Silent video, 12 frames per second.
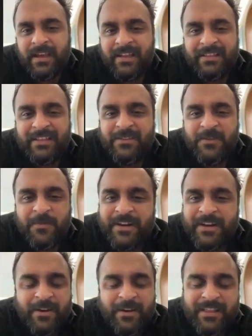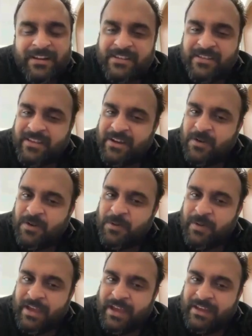And these human rights organizations, they are
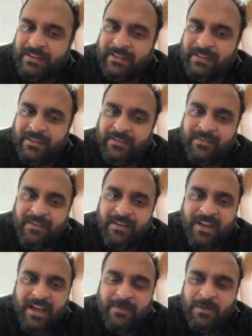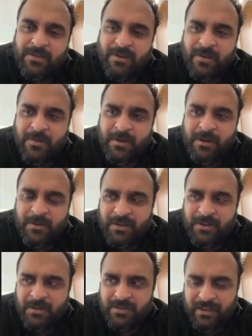not doing anything. I mean,
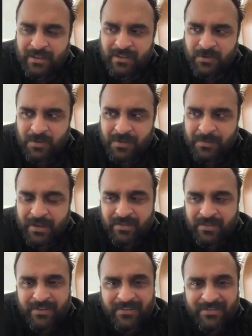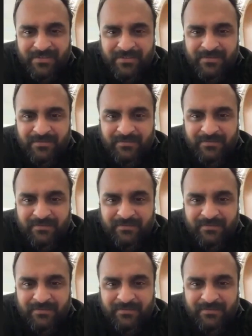you see the Nobel Prize winners.